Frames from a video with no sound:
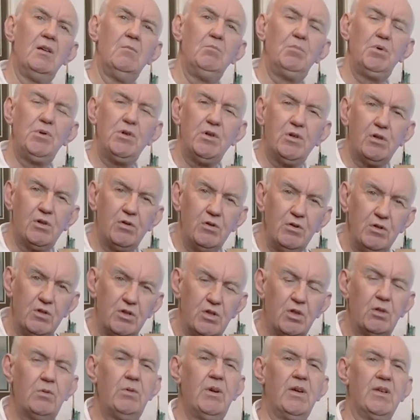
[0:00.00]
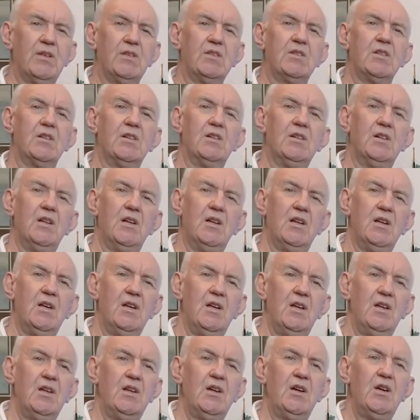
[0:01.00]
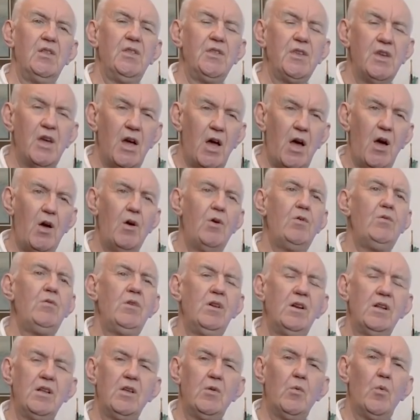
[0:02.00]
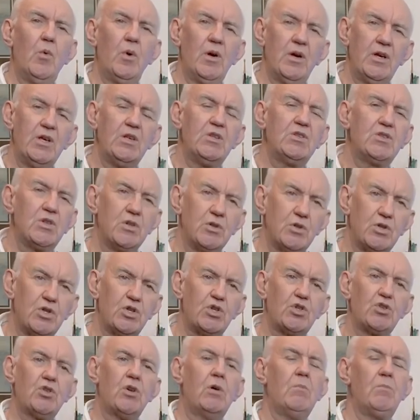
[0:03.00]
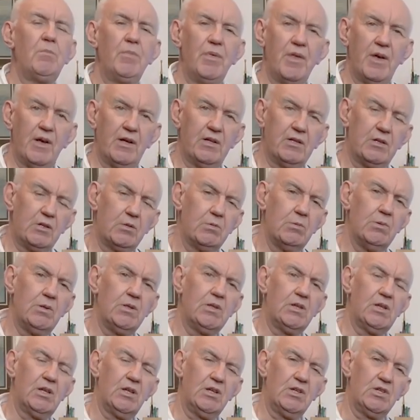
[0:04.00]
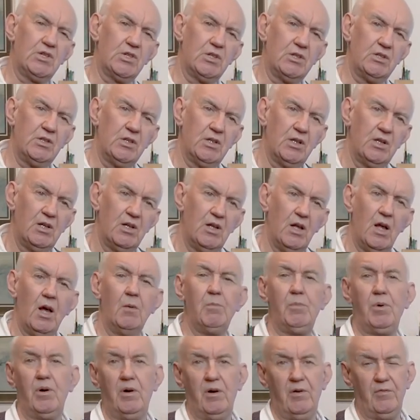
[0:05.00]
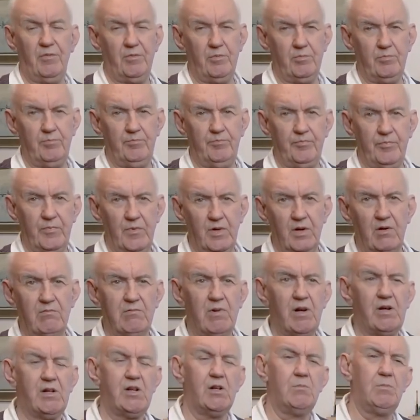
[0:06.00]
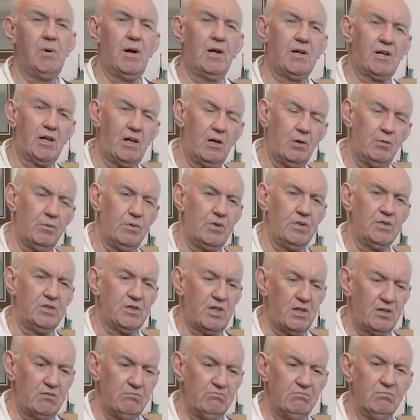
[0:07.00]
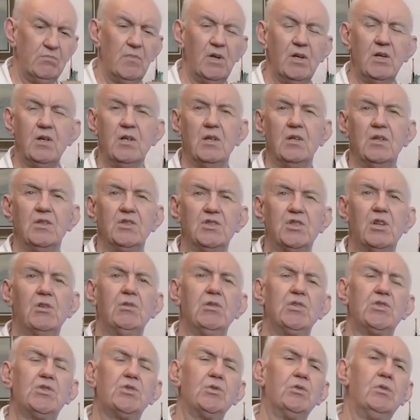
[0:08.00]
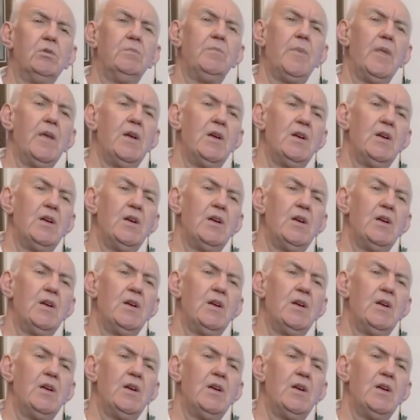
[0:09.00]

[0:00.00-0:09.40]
but you can do it. And the only way to stop that communication, apart from a radio blackout with a sudden solar storm,